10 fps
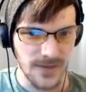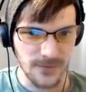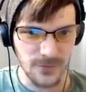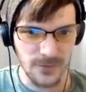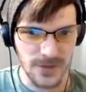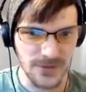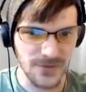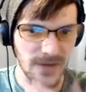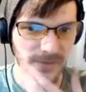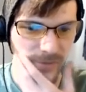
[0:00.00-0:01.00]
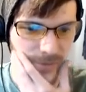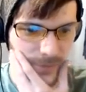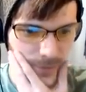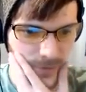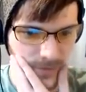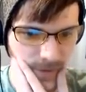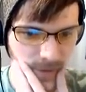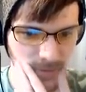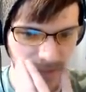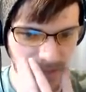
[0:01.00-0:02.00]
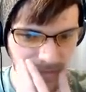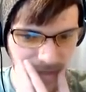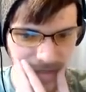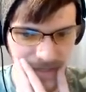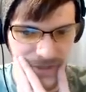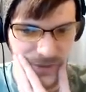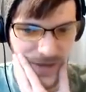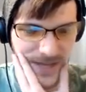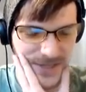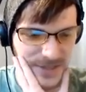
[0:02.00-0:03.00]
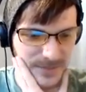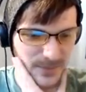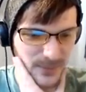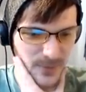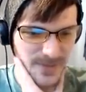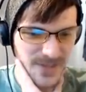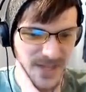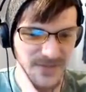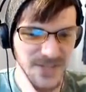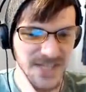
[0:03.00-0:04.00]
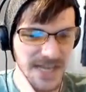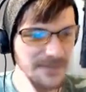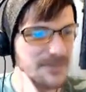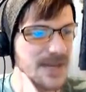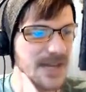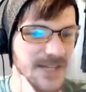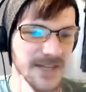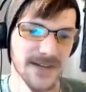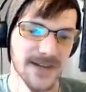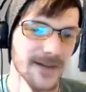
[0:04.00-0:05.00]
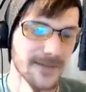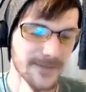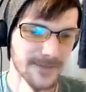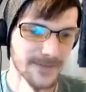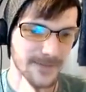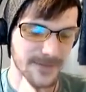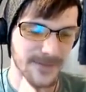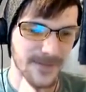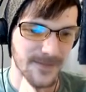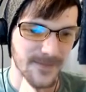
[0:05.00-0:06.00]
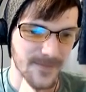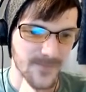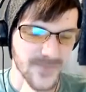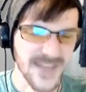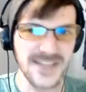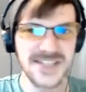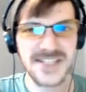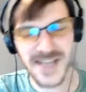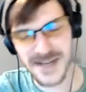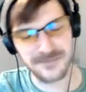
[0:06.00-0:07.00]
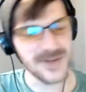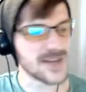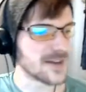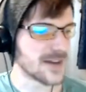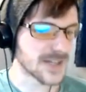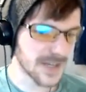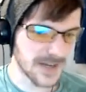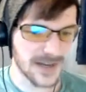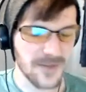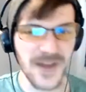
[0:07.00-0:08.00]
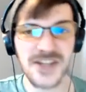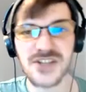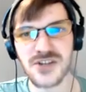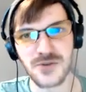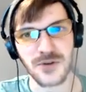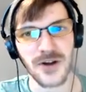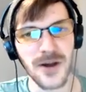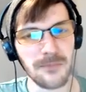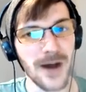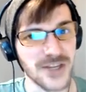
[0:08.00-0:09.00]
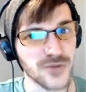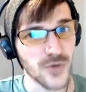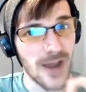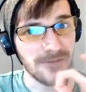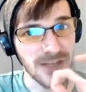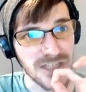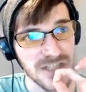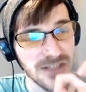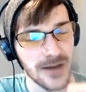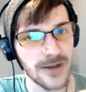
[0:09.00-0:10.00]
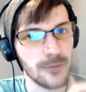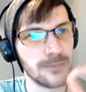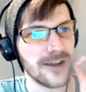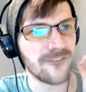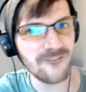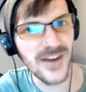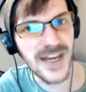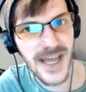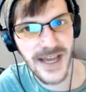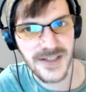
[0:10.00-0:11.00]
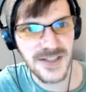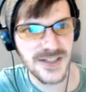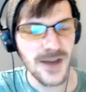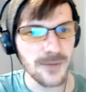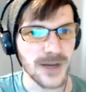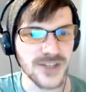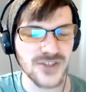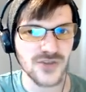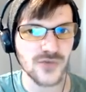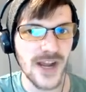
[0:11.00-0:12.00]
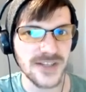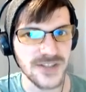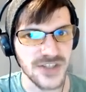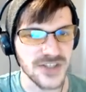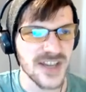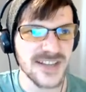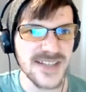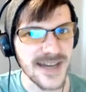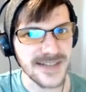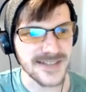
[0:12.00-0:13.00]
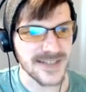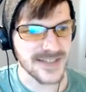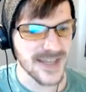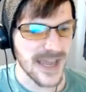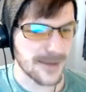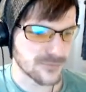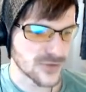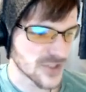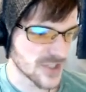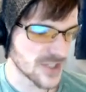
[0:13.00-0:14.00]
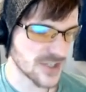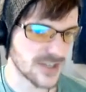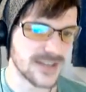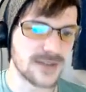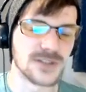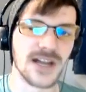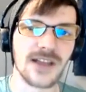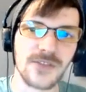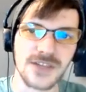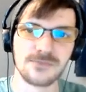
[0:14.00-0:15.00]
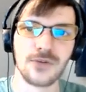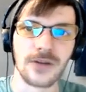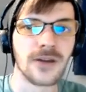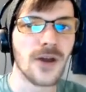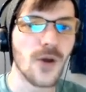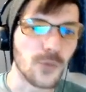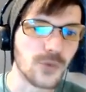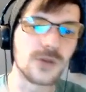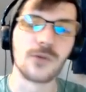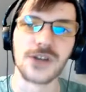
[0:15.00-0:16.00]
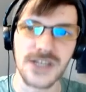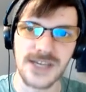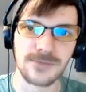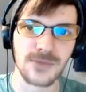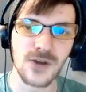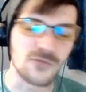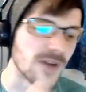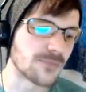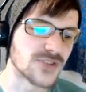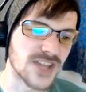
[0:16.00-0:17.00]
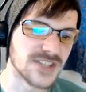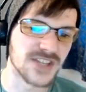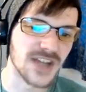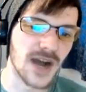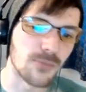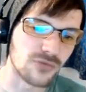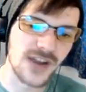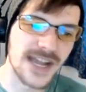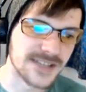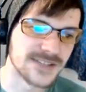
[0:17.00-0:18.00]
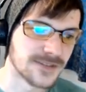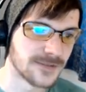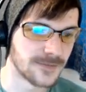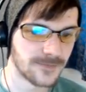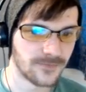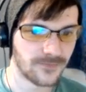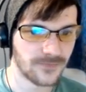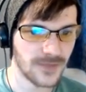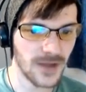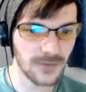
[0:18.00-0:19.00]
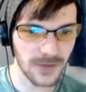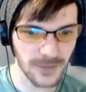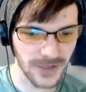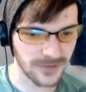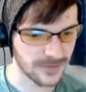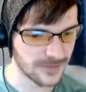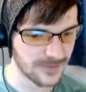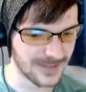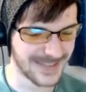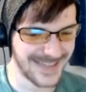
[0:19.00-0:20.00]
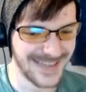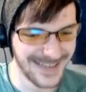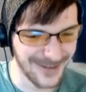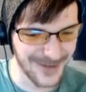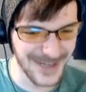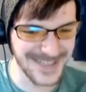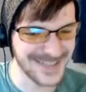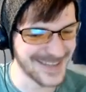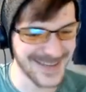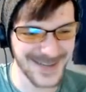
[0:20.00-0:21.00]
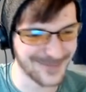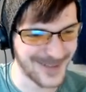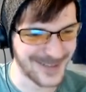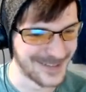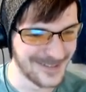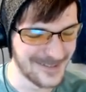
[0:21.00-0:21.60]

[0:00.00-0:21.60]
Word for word: Level one driver reward. Fiat would like to recognize your excellent performance. They've sent a car. They sent me a car. They saw my driving style, my finesse, my strategies, tactics, and precision, and they were like, this boy, we want him representing our brand. You completed your first oh, I won. I really didn't think I'd won.